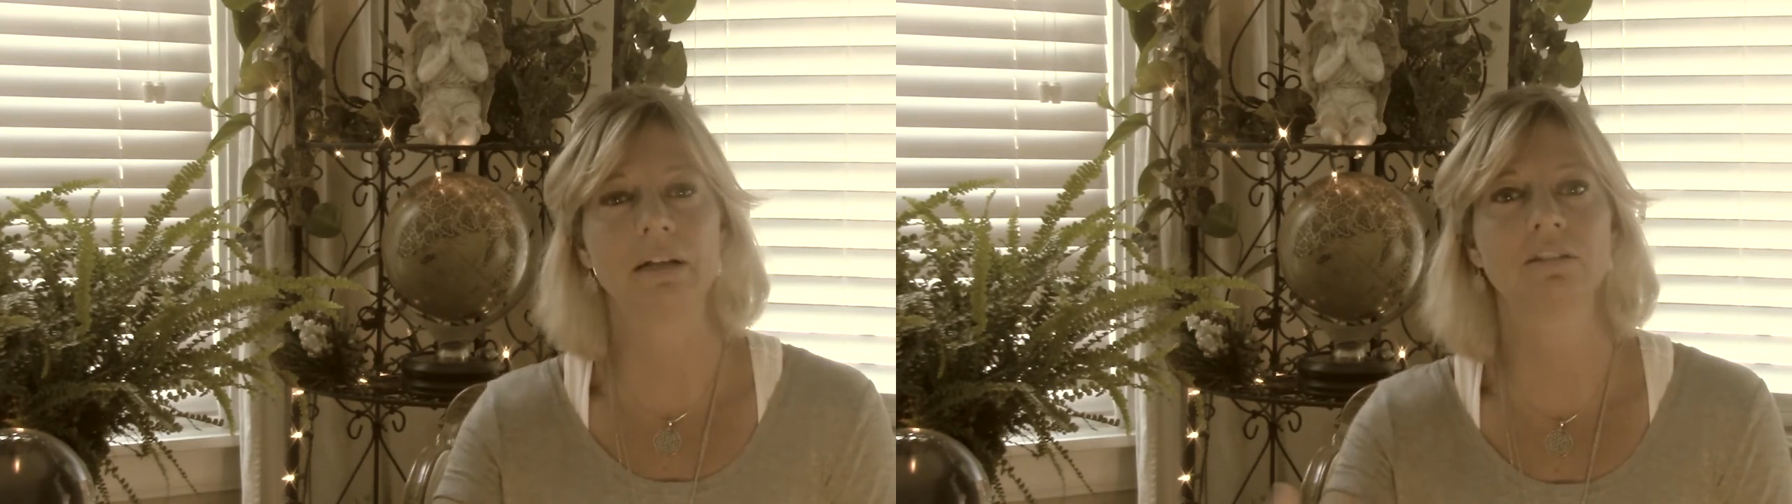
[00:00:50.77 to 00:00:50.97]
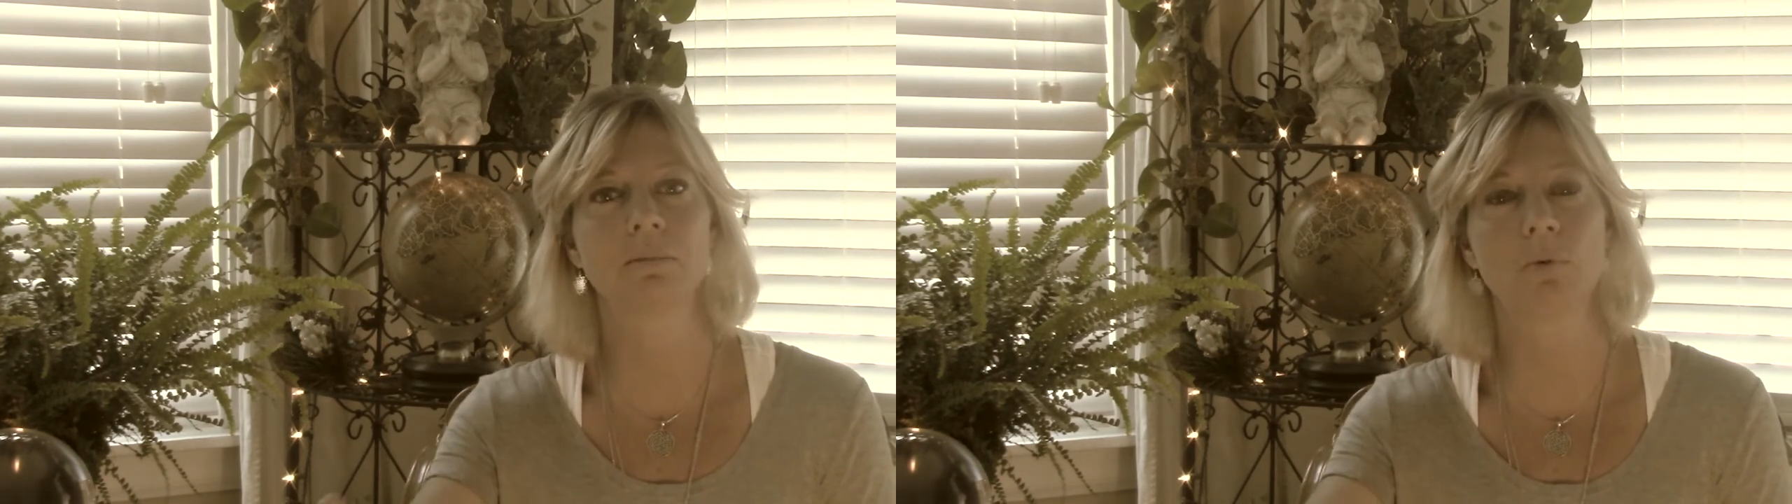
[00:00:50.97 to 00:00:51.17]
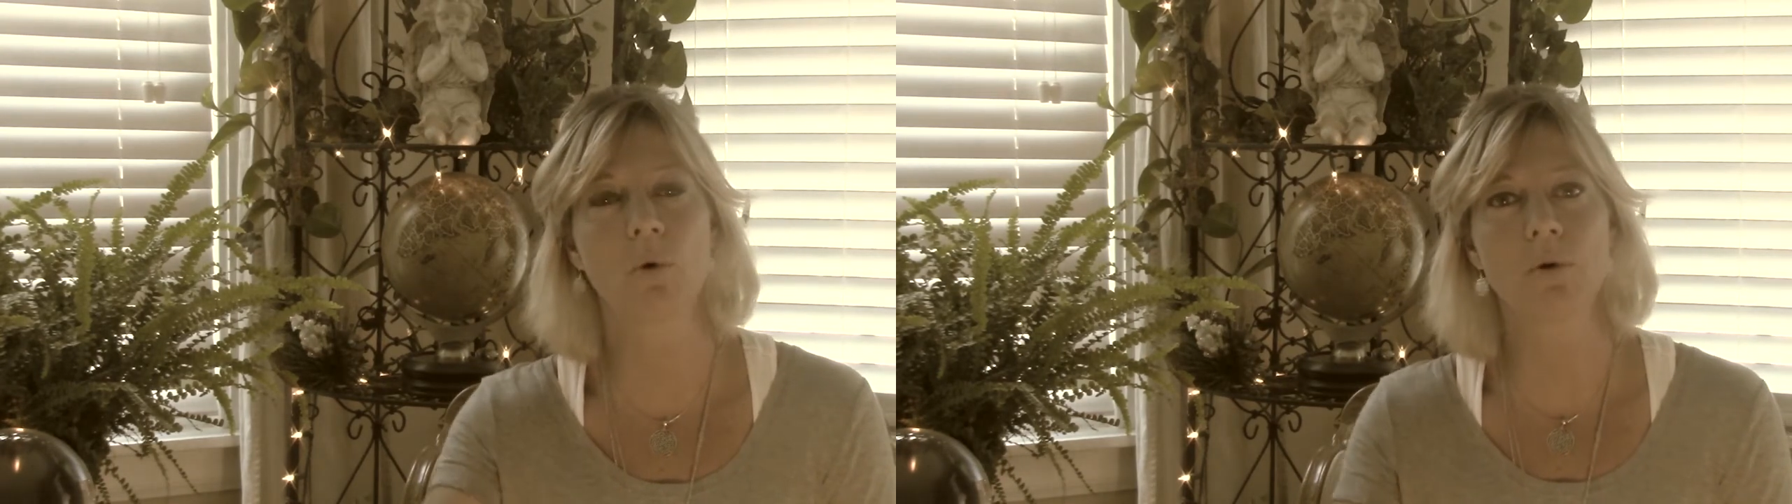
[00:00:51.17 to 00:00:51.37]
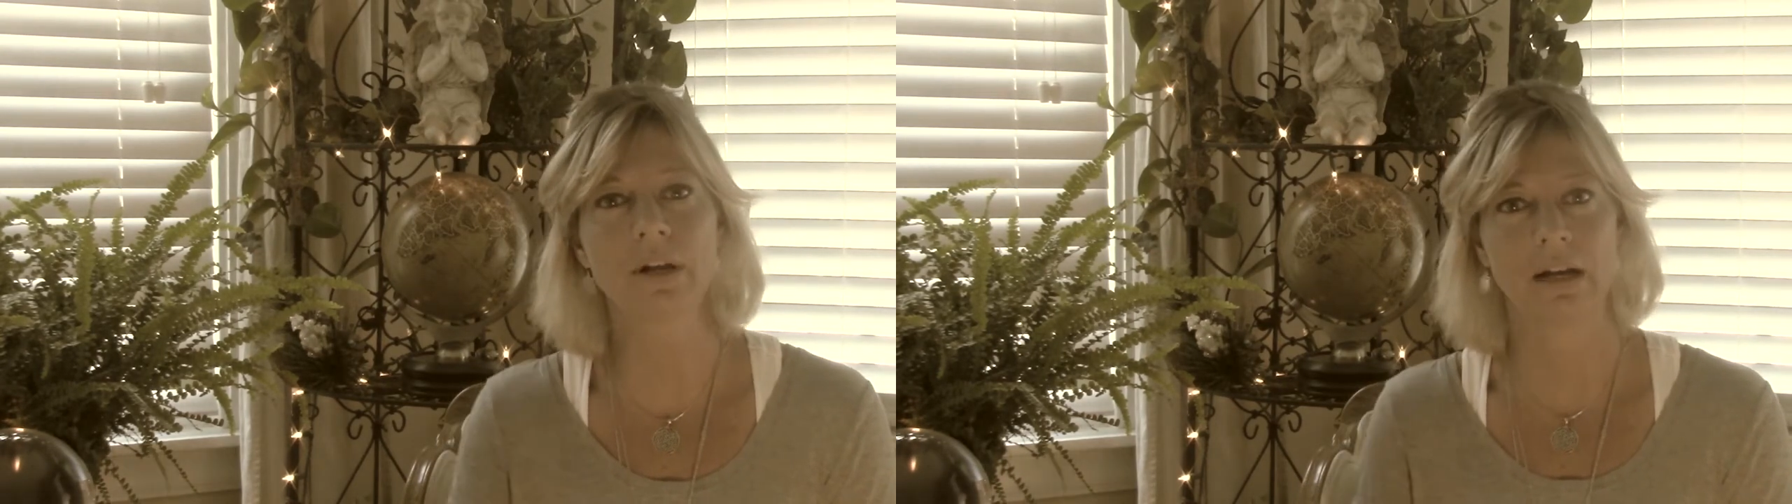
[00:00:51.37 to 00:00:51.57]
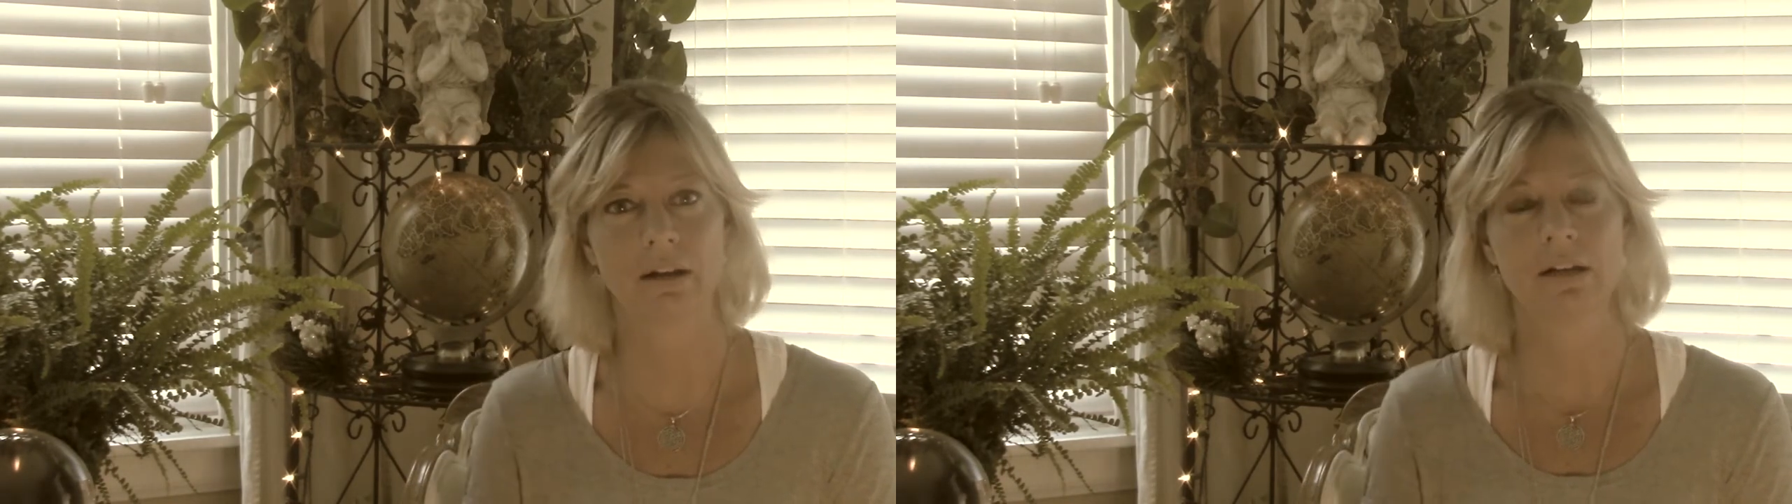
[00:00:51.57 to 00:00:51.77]

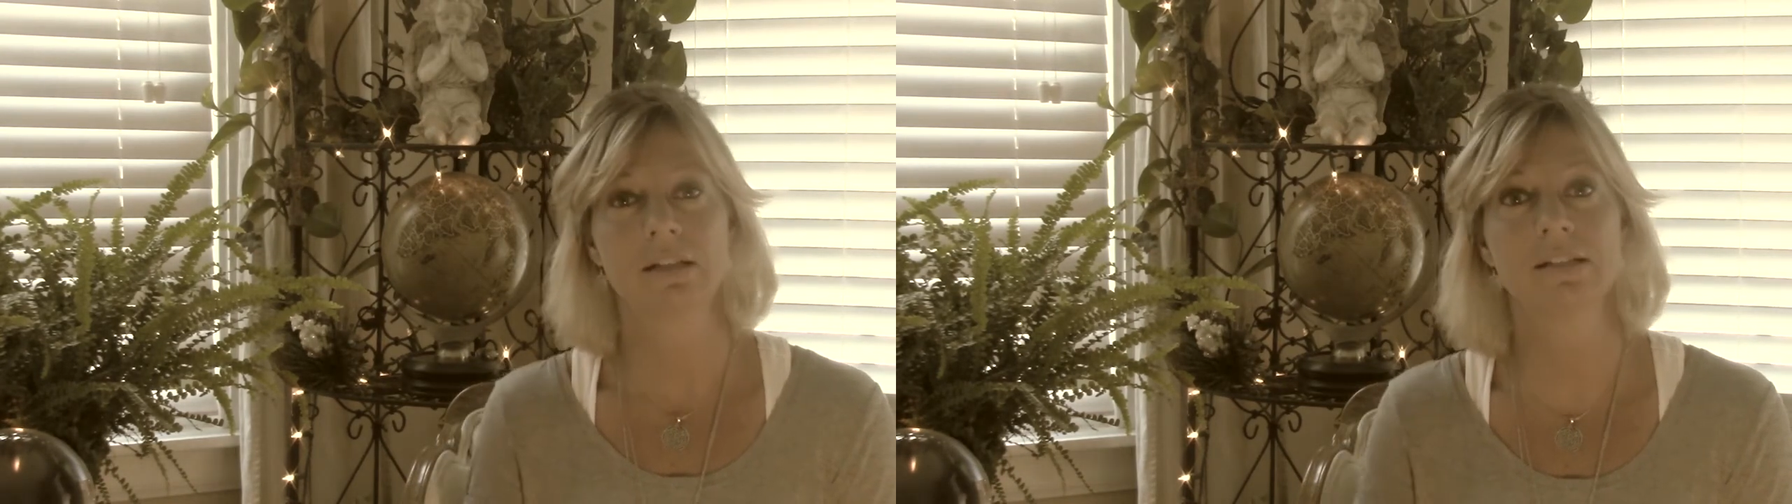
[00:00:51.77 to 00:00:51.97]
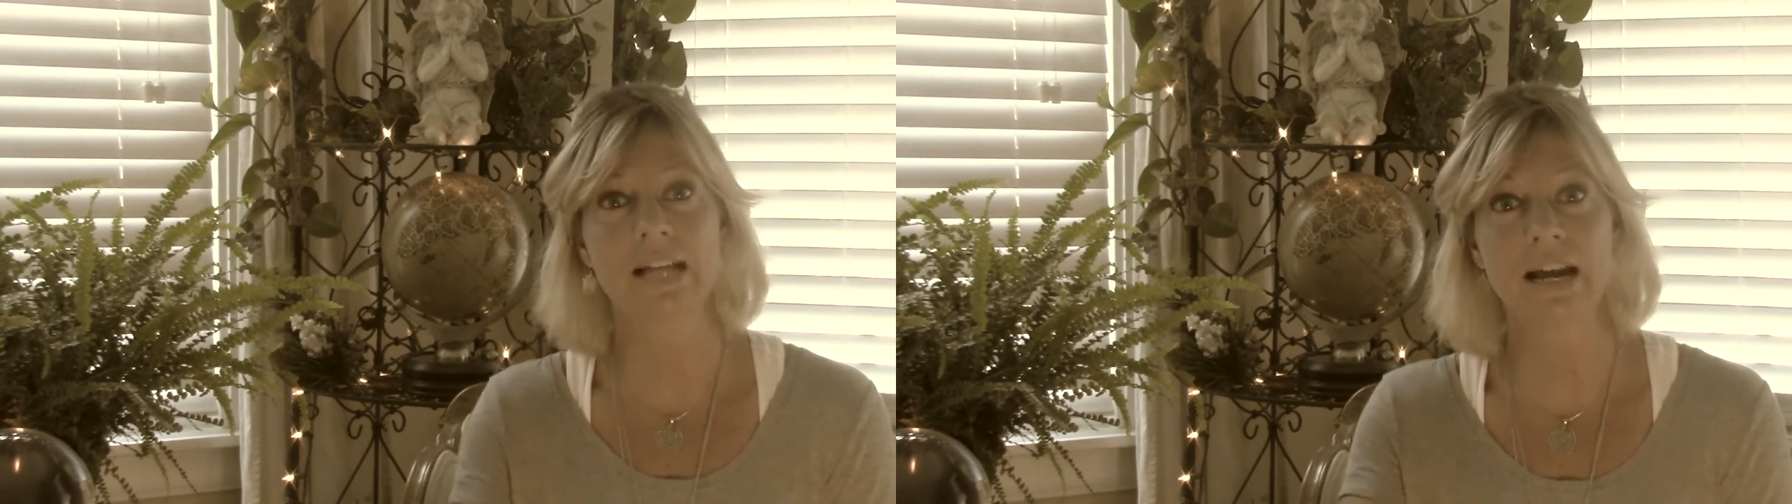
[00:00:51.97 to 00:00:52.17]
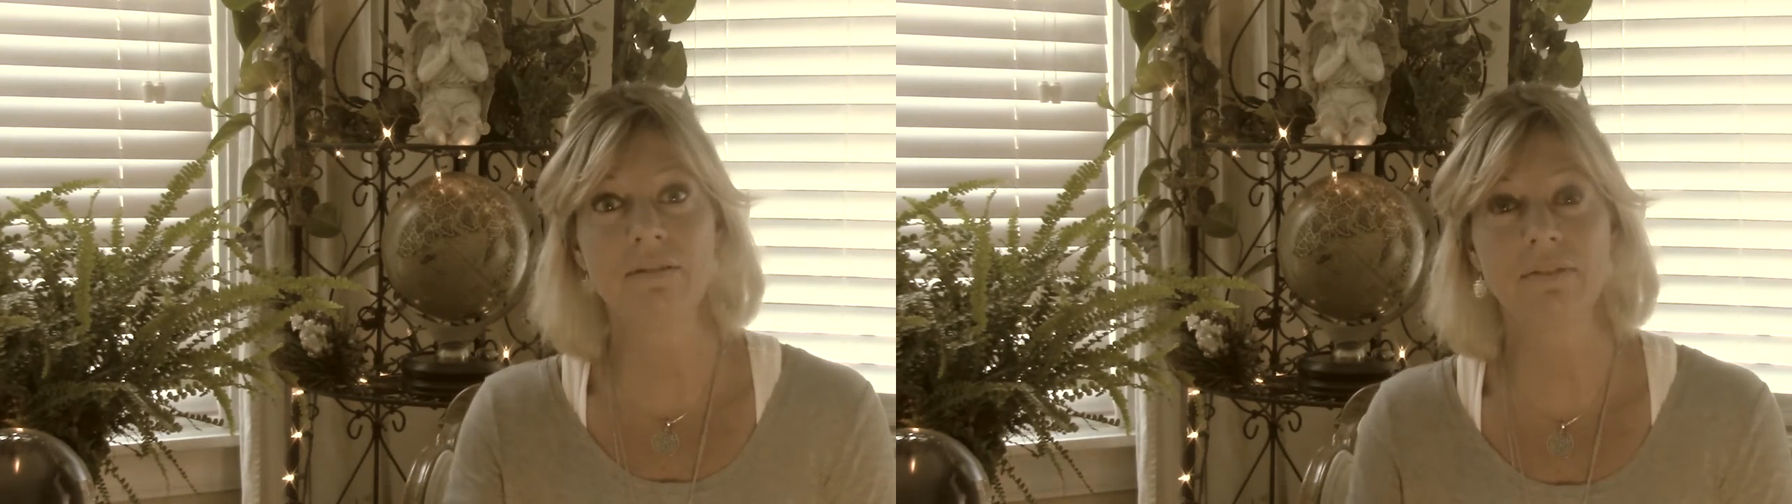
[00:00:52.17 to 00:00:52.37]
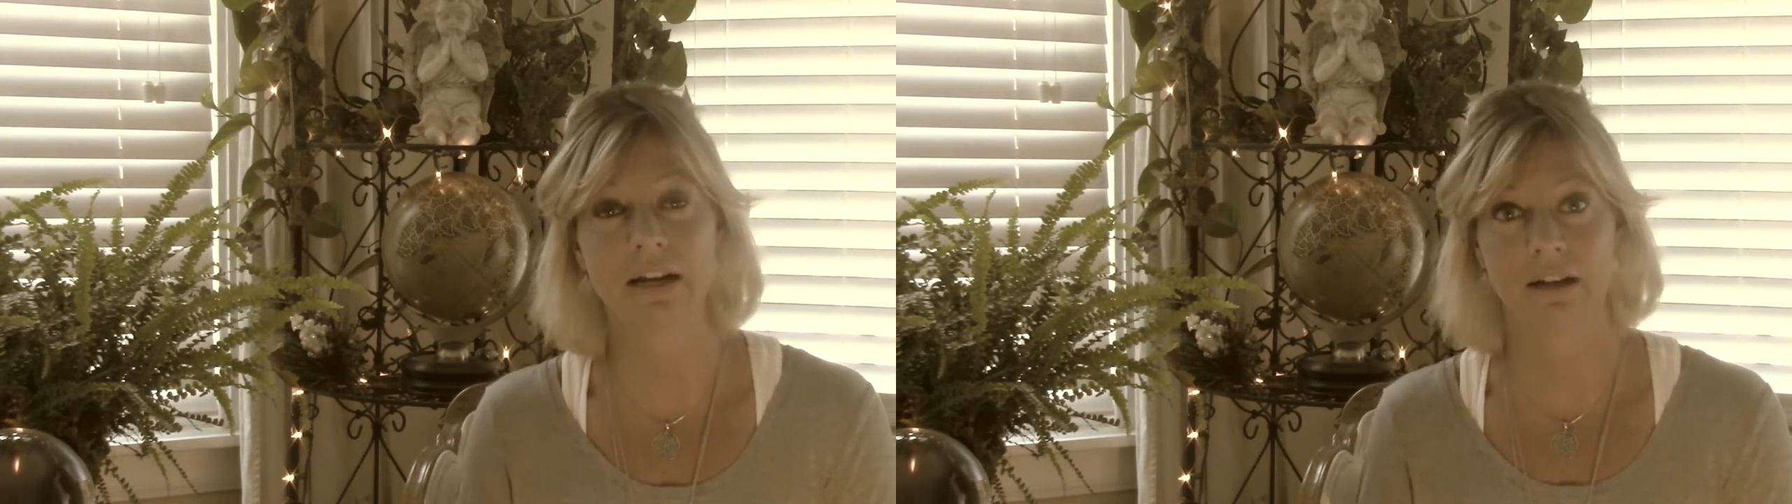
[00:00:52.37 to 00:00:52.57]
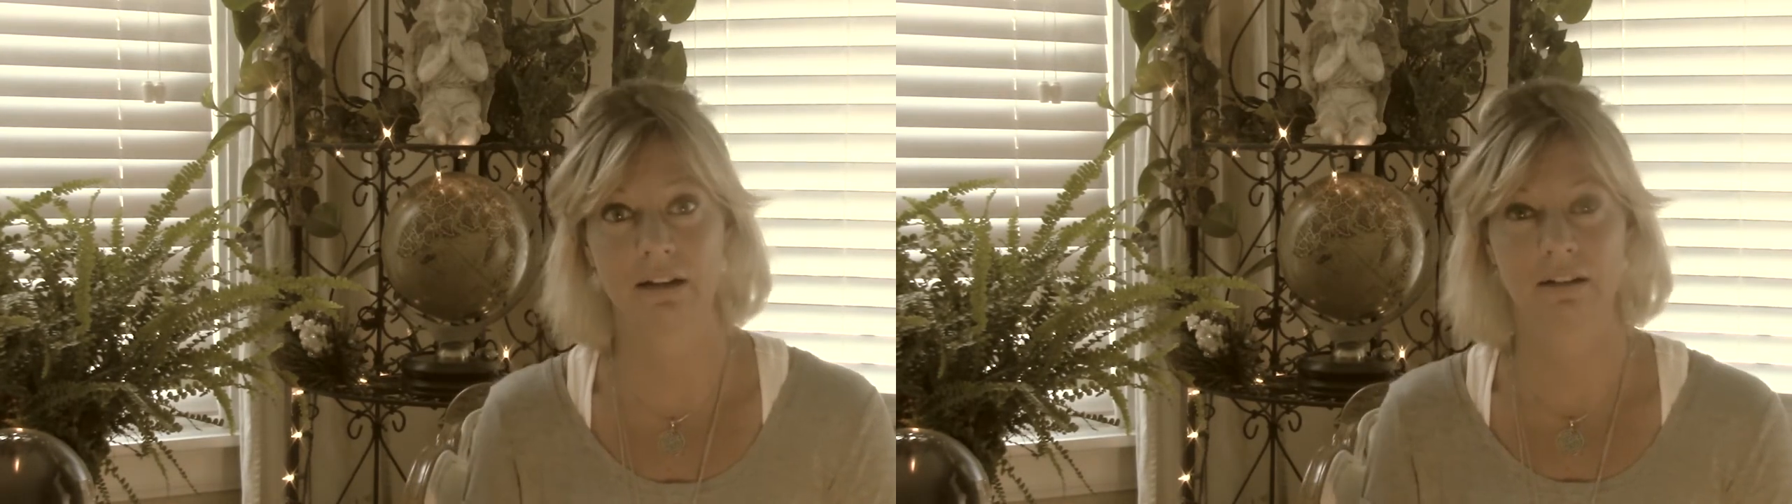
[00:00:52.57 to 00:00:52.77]
supporting, saving,